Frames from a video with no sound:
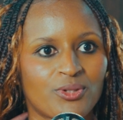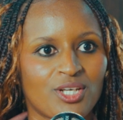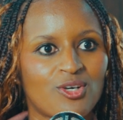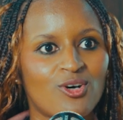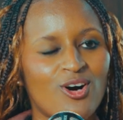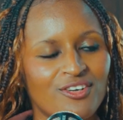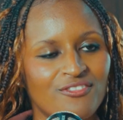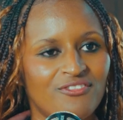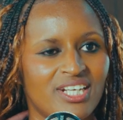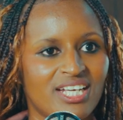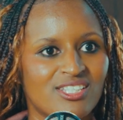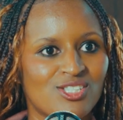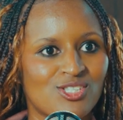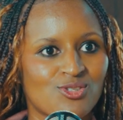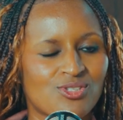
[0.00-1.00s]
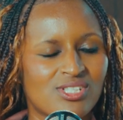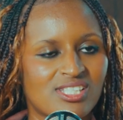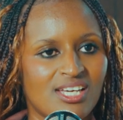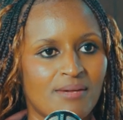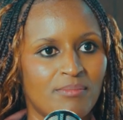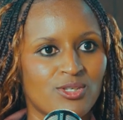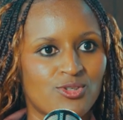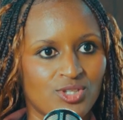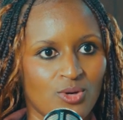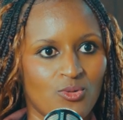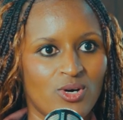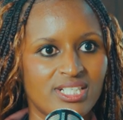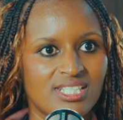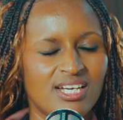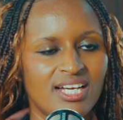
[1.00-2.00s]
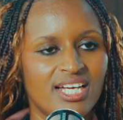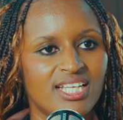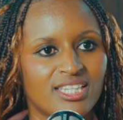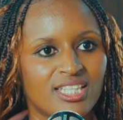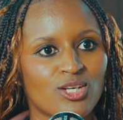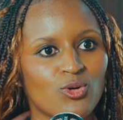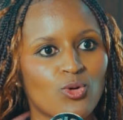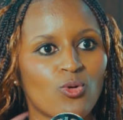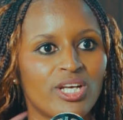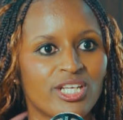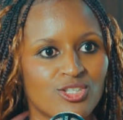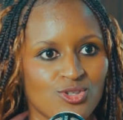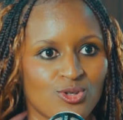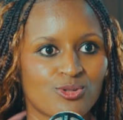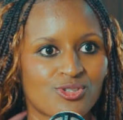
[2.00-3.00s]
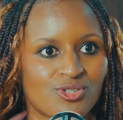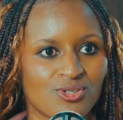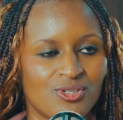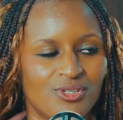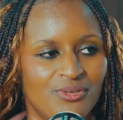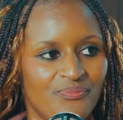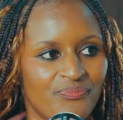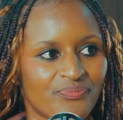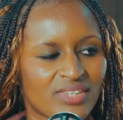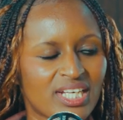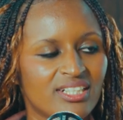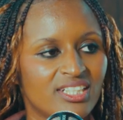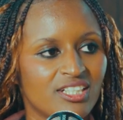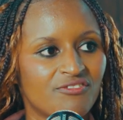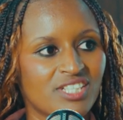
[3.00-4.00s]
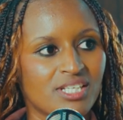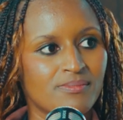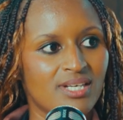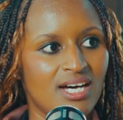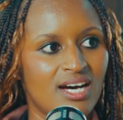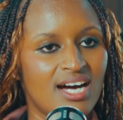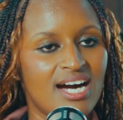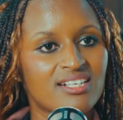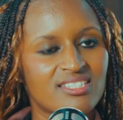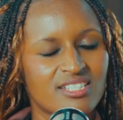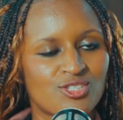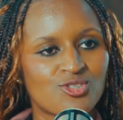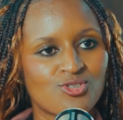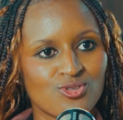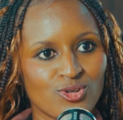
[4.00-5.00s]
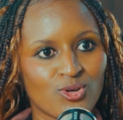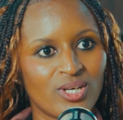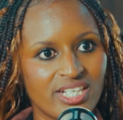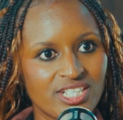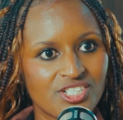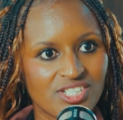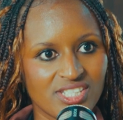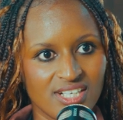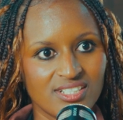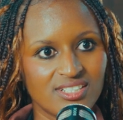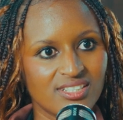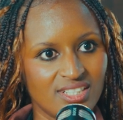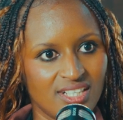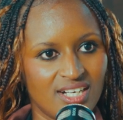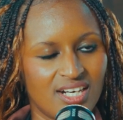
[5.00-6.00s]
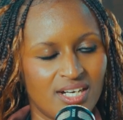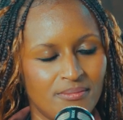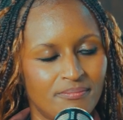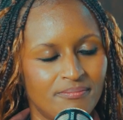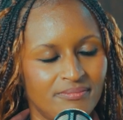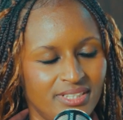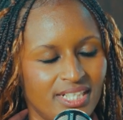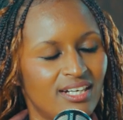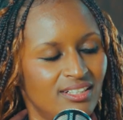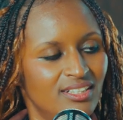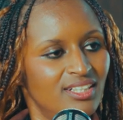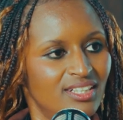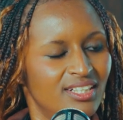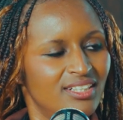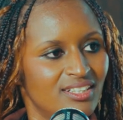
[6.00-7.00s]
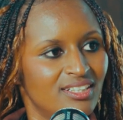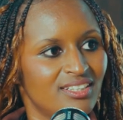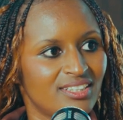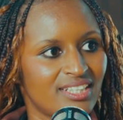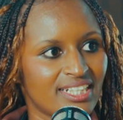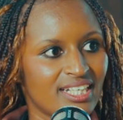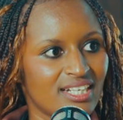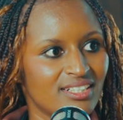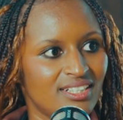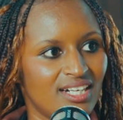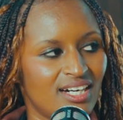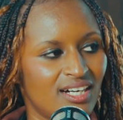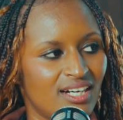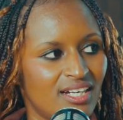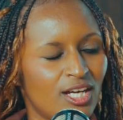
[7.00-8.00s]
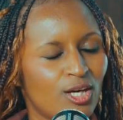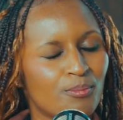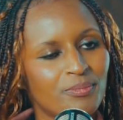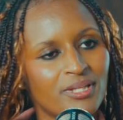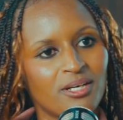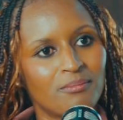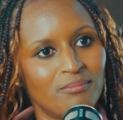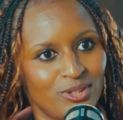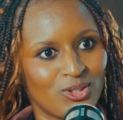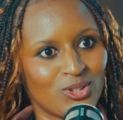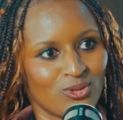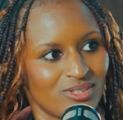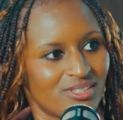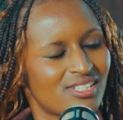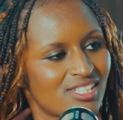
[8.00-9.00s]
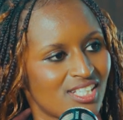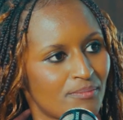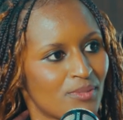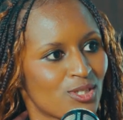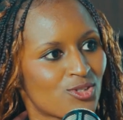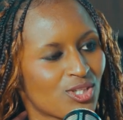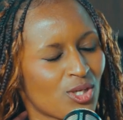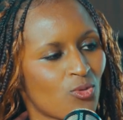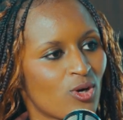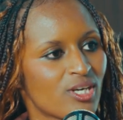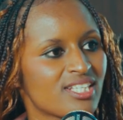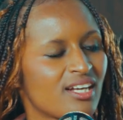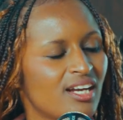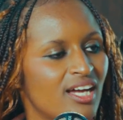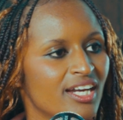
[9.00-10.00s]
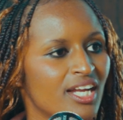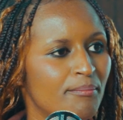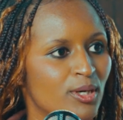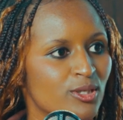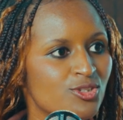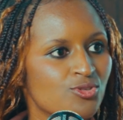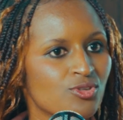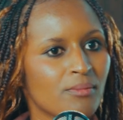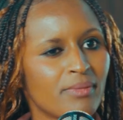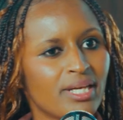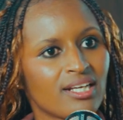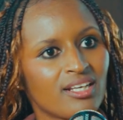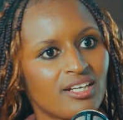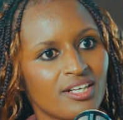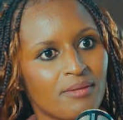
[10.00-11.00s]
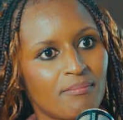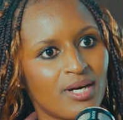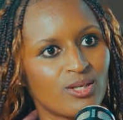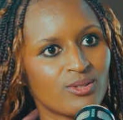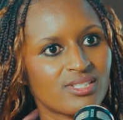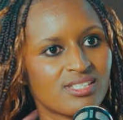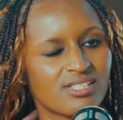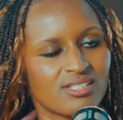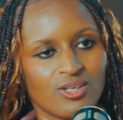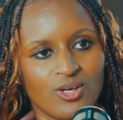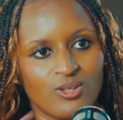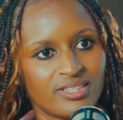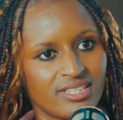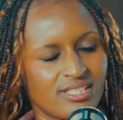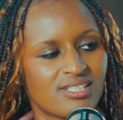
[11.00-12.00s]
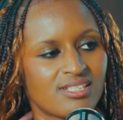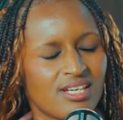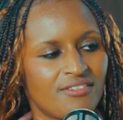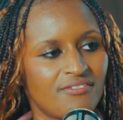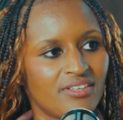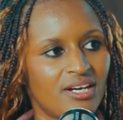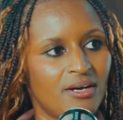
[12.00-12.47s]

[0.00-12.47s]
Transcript: confidence to step into the water, and the knowledge also. Give them access to knowledge that, that can help them, step into the water, learn about swimming, learn about all this stuff,